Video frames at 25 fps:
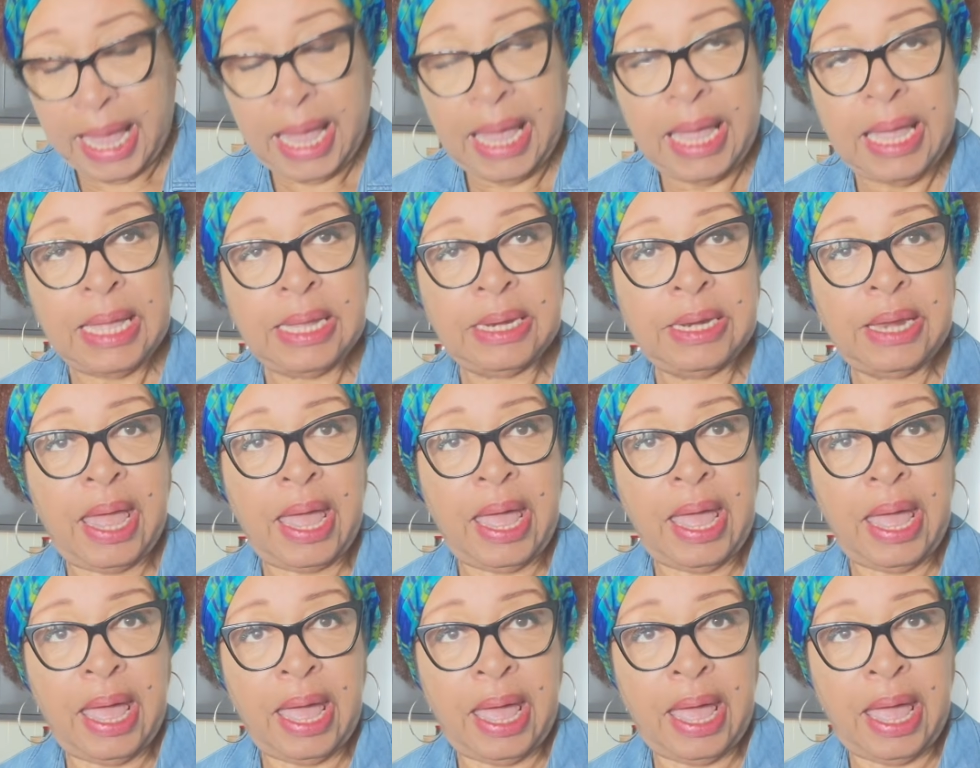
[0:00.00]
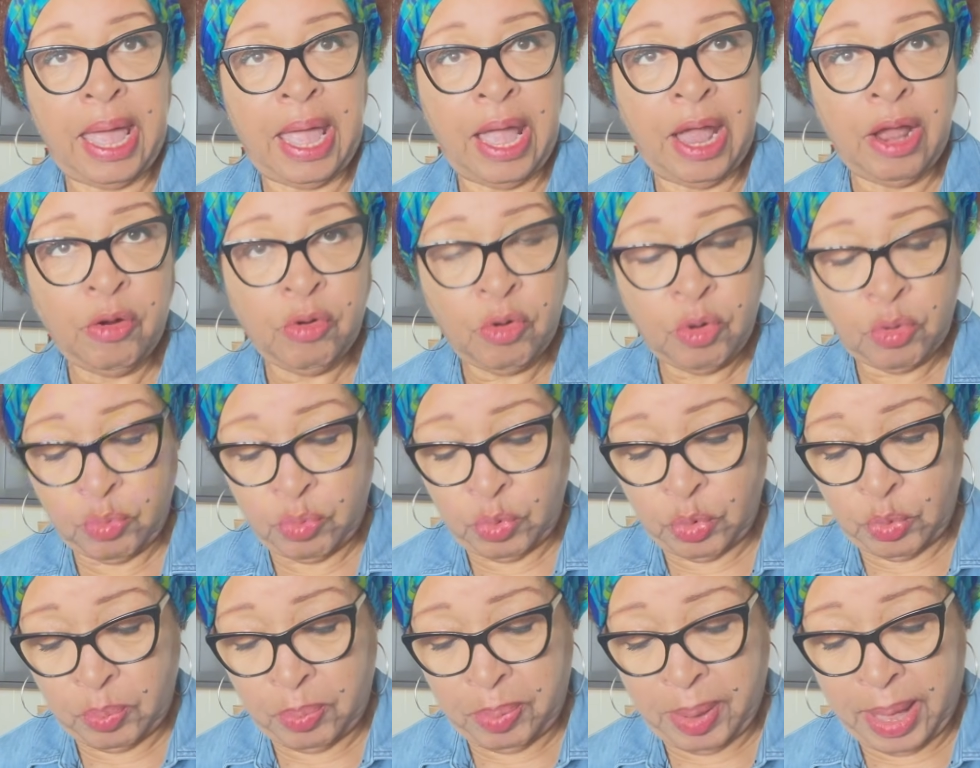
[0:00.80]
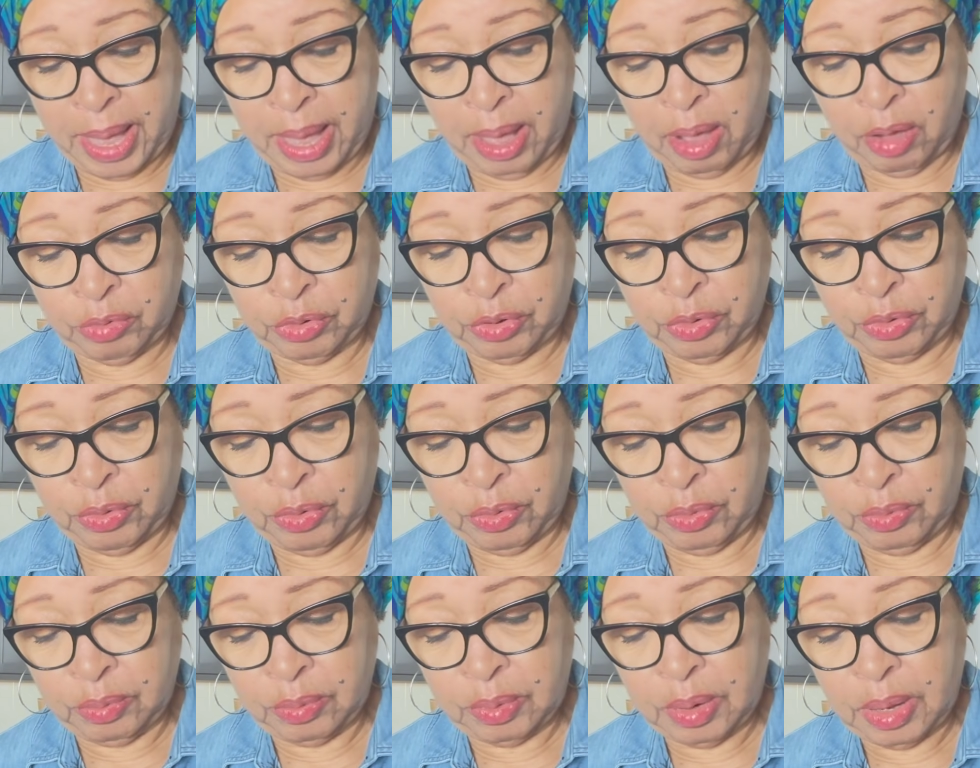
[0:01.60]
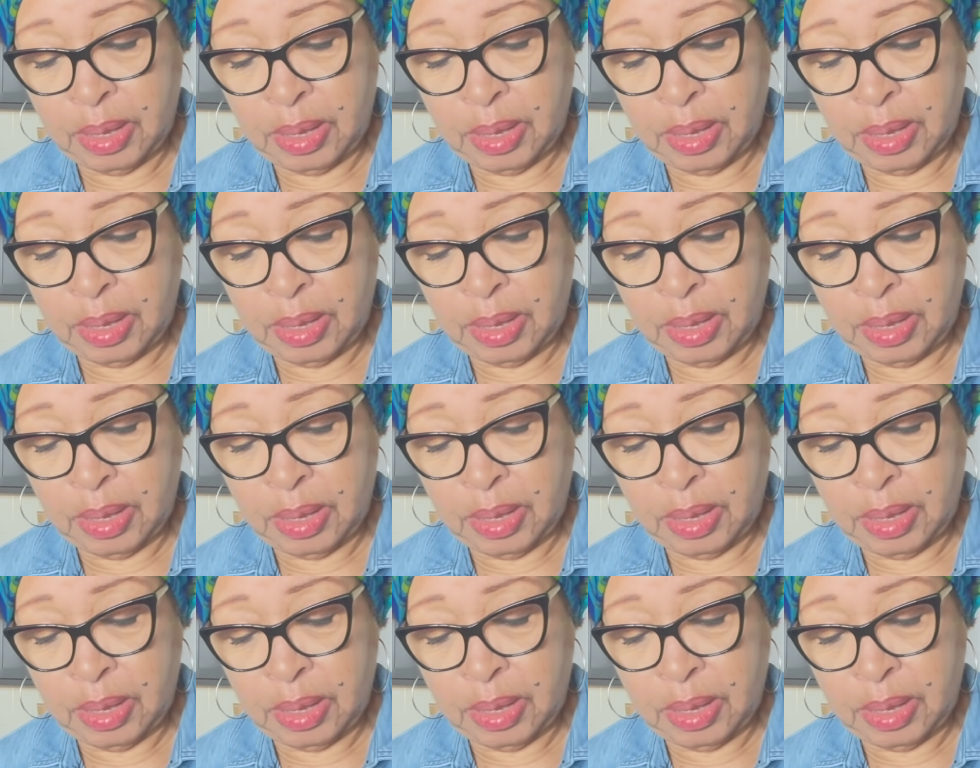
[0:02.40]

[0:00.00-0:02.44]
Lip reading: And arrowroot powder